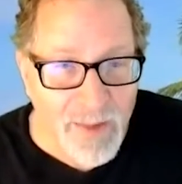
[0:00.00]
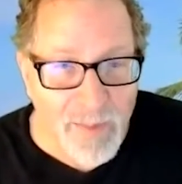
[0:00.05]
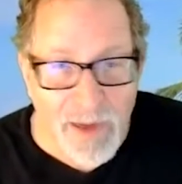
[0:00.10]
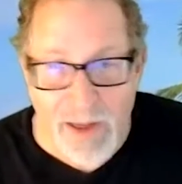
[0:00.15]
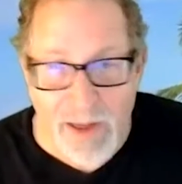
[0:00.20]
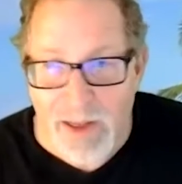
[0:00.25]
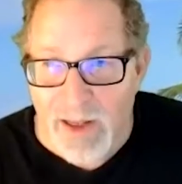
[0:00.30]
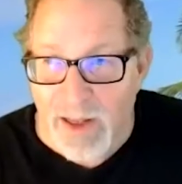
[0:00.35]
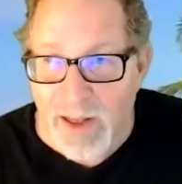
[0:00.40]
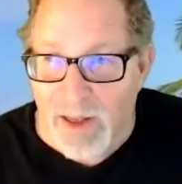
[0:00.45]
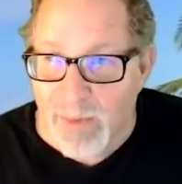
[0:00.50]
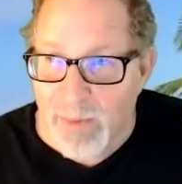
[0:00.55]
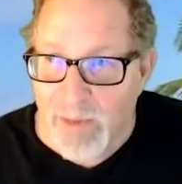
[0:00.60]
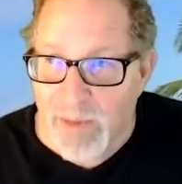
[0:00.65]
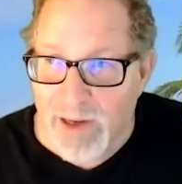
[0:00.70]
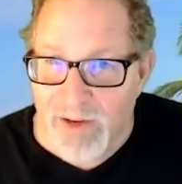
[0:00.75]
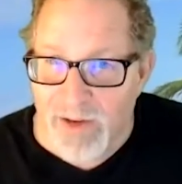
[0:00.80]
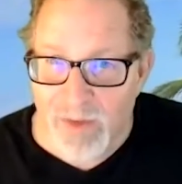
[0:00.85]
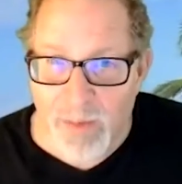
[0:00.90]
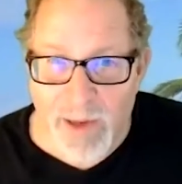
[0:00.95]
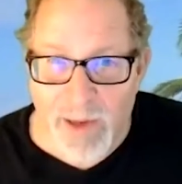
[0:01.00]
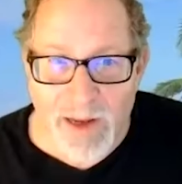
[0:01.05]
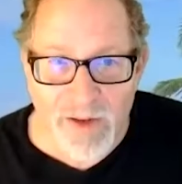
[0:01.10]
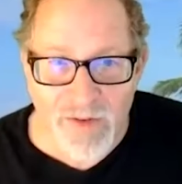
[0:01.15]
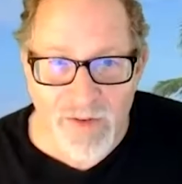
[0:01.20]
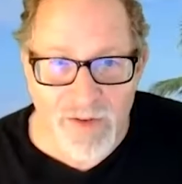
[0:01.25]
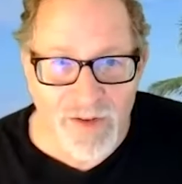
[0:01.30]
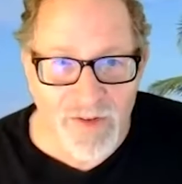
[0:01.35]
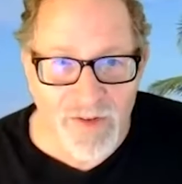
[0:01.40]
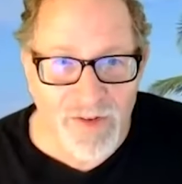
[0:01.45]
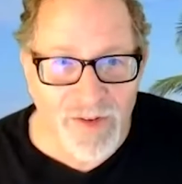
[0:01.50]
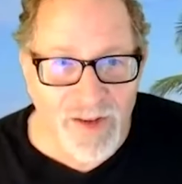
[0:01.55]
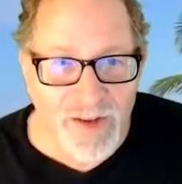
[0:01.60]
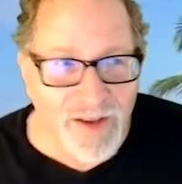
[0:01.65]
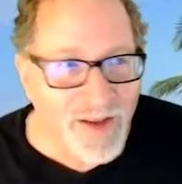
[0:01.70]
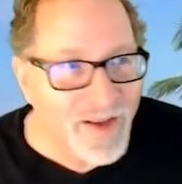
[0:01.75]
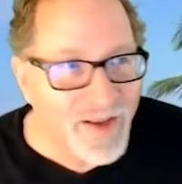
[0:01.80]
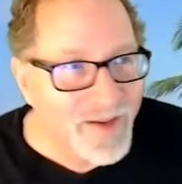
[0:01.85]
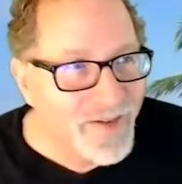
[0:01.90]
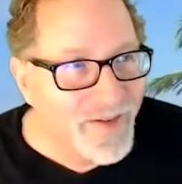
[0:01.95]
My my spouse just
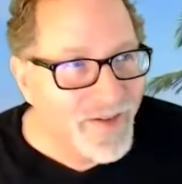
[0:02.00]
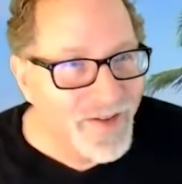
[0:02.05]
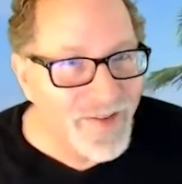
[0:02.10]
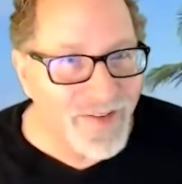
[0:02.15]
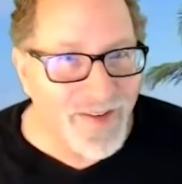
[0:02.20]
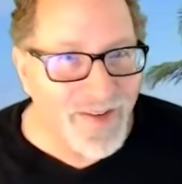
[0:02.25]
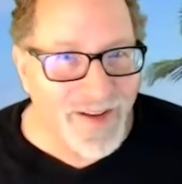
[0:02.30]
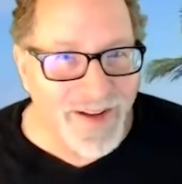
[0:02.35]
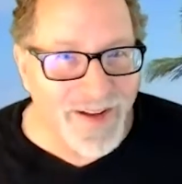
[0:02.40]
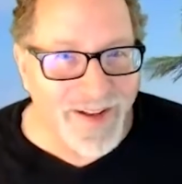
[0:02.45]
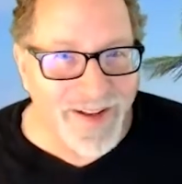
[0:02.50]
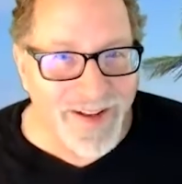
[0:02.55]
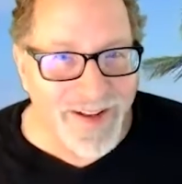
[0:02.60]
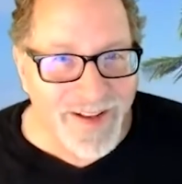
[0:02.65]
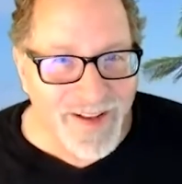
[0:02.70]
just. Uh,